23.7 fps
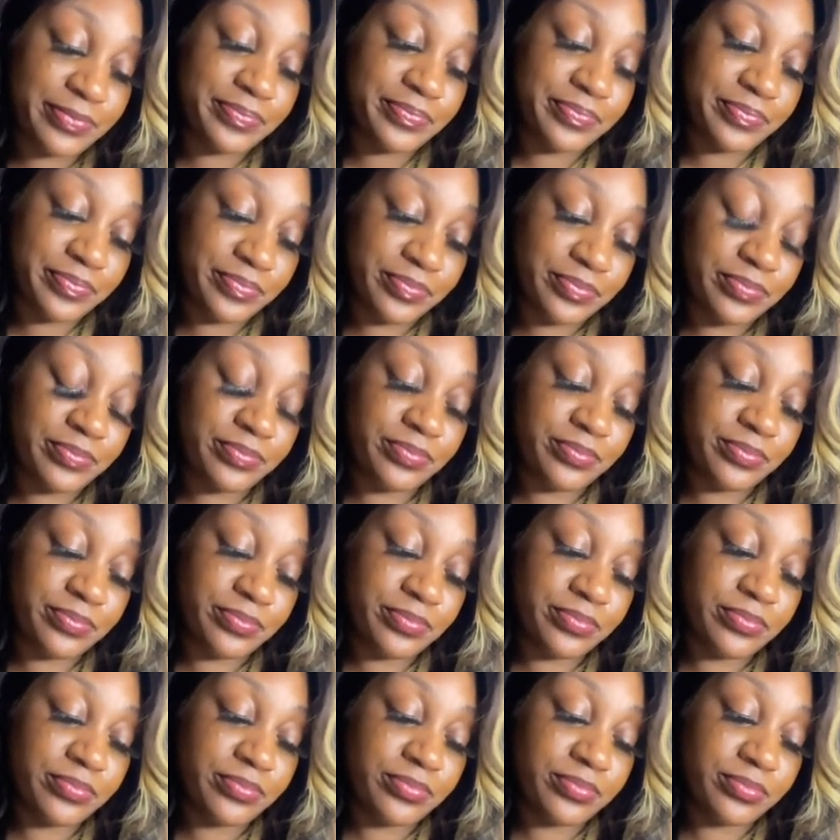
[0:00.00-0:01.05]

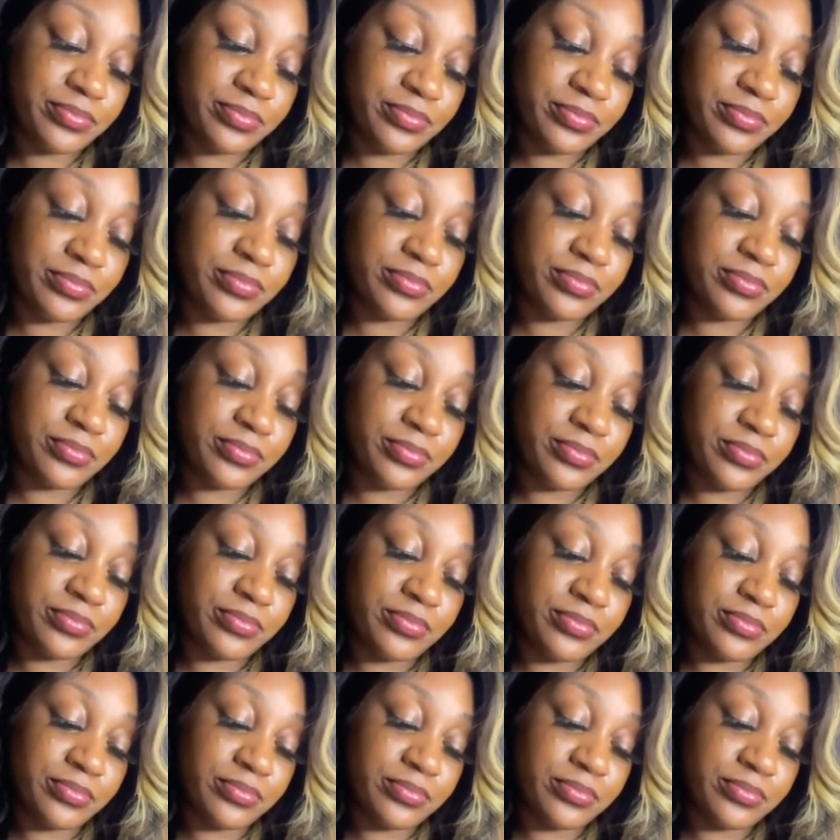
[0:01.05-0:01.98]
Nobody speaks.